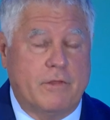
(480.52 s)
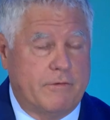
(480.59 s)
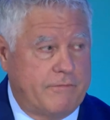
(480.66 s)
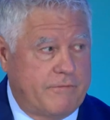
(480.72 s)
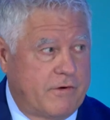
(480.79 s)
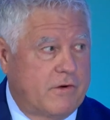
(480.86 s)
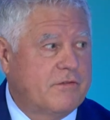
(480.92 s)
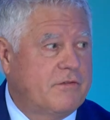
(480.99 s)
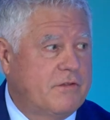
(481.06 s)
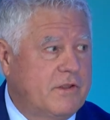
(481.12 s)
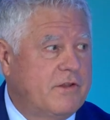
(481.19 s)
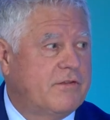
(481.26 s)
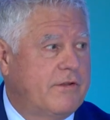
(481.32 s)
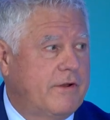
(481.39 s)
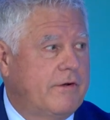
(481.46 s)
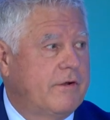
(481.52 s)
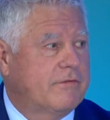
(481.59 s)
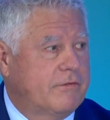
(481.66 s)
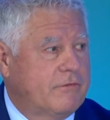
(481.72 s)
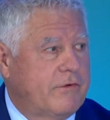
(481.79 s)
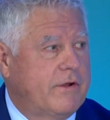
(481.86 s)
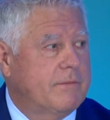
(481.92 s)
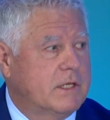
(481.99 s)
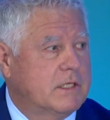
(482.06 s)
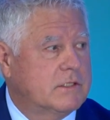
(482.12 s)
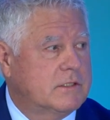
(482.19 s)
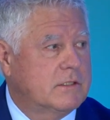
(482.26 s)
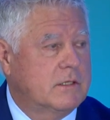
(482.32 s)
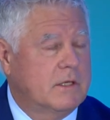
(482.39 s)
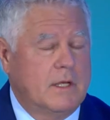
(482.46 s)
the first of these series of
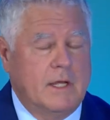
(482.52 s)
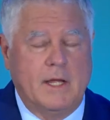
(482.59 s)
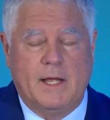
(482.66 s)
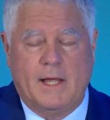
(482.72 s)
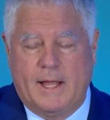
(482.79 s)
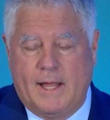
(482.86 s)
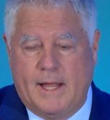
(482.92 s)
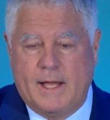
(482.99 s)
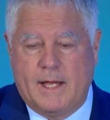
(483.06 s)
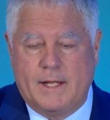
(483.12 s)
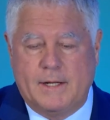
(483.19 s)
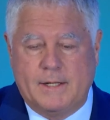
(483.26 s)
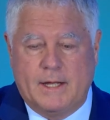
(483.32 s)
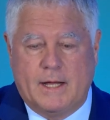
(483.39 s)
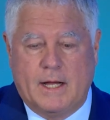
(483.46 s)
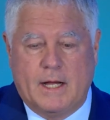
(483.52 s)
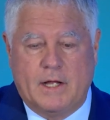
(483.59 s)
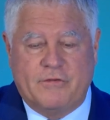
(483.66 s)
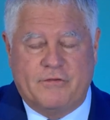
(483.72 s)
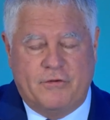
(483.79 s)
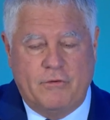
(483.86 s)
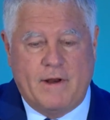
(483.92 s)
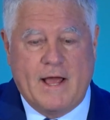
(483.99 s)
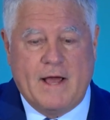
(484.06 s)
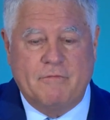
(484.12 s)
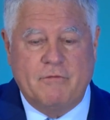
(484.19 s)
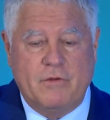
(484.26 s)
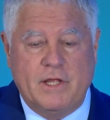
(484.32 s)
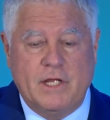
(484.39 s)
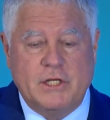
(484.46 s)
treatments. And soon
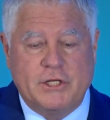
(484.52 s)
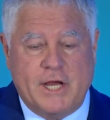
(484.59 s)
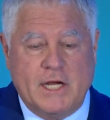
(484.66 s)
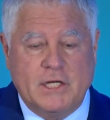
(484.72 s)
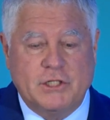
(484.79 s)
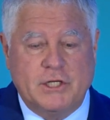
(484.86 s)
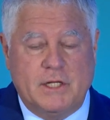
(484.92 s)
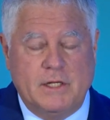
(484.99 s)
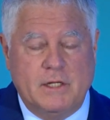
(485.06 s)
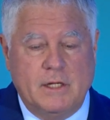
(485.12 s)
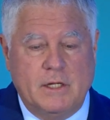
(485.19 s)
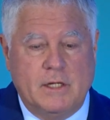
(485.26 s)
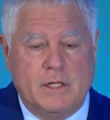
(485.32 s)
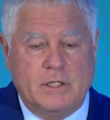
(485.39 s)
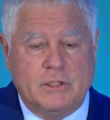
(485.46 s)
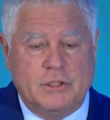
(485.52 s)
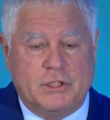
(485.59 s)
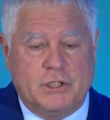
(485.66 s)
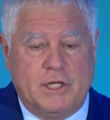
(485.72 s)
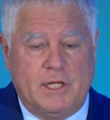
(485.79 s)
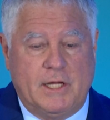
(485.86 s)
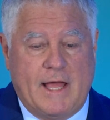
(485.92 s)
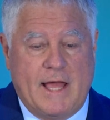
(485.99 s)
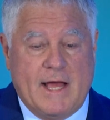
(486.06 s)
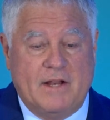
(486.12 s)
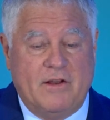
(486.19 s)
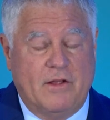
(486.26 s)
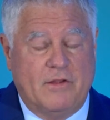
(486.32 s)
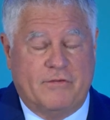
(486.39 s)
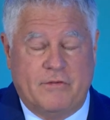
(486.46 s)
after the injection, she had
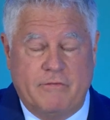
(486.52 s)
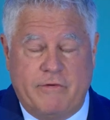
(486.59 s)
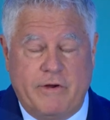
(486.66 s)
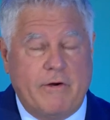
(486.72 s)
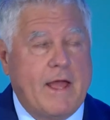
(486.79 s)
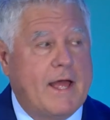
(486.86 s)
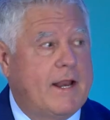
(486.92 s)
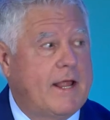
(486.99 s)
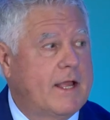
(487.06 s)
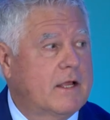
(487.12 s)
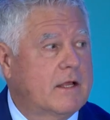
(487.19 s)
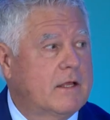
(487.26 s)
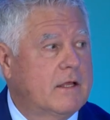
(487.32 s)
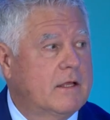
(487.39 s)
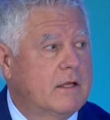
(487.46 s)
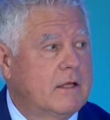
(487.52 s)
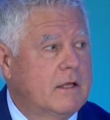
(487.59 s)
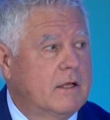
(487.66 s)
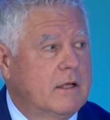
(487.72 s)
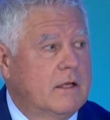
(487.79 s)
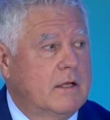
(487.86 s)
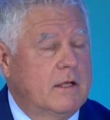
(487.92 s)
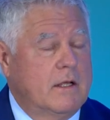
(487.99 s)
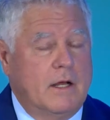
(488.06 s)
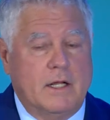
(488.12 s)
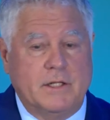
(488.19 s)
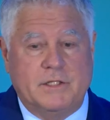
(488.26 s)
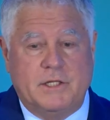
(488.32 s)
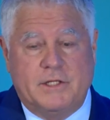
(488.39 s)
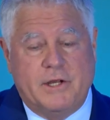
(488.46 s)
a severe headache,
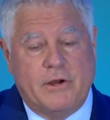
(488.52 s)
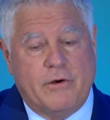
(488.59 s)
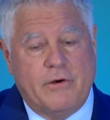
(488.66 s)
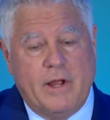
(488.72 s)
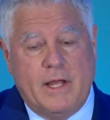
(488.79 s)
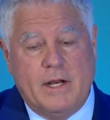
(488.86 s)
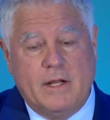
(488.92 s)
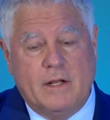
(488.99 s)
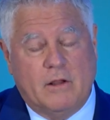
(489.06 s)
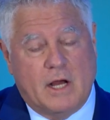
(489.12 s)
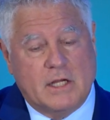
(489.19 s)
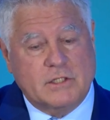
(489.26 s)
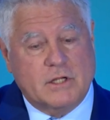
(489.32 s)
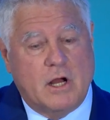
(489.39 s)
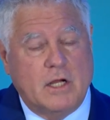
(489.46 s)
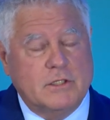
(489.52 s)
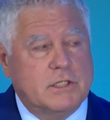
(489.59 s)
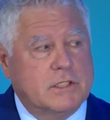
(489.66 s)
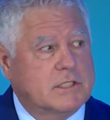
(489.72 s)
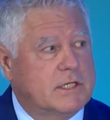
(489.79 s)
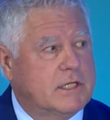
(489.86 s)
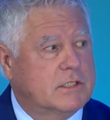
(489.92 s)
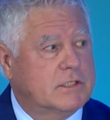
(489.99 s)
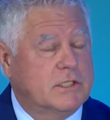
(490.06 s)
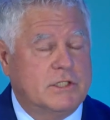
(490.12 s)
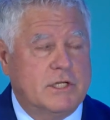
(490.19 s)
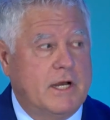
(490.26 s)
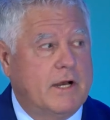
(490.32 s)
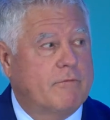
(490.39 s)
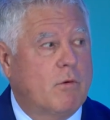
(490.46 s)
deteriorated, lost consciousness, and
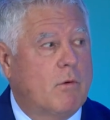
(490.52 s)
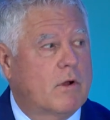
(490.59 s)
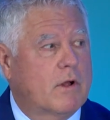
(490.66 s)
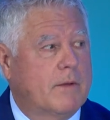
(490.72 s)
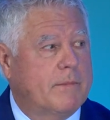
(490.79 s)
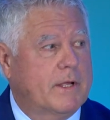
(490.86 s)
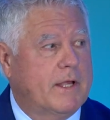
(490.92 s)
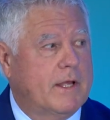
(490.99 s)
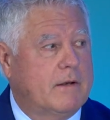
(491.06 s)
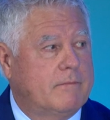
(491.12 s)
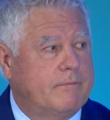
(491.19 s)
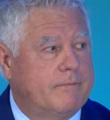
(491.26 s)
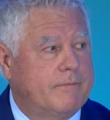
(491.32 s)
she never woke up again.